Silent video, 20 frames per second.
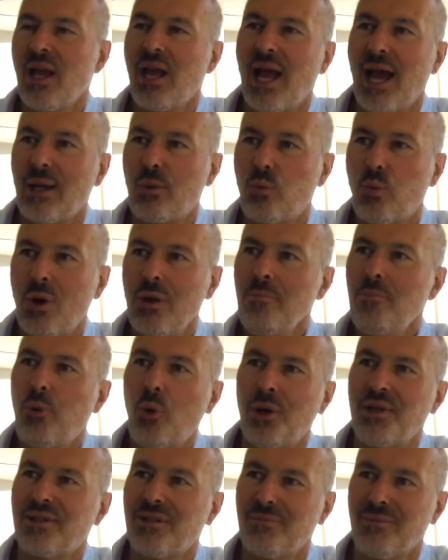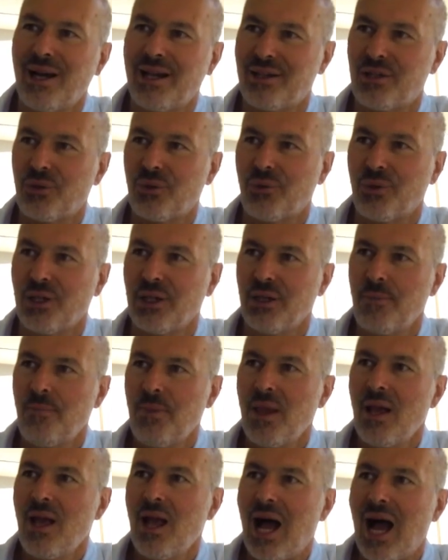At one point in my career,
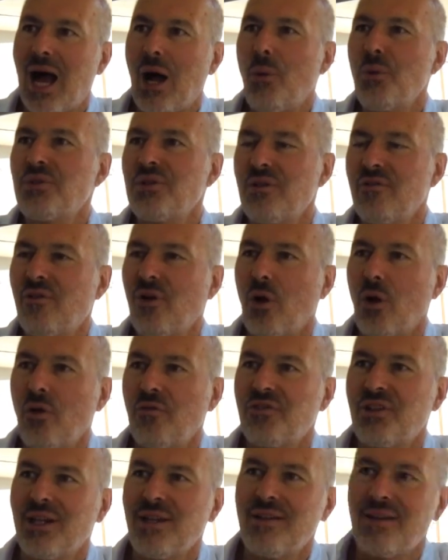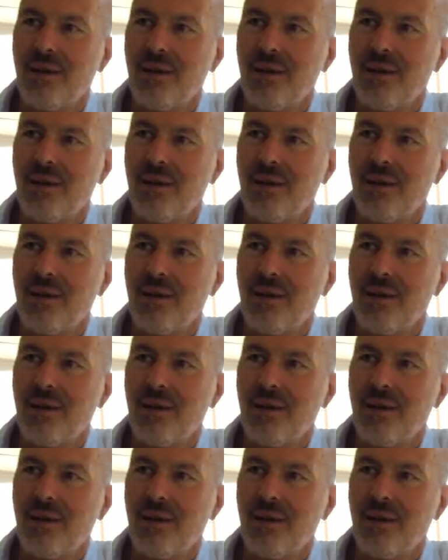I was involved in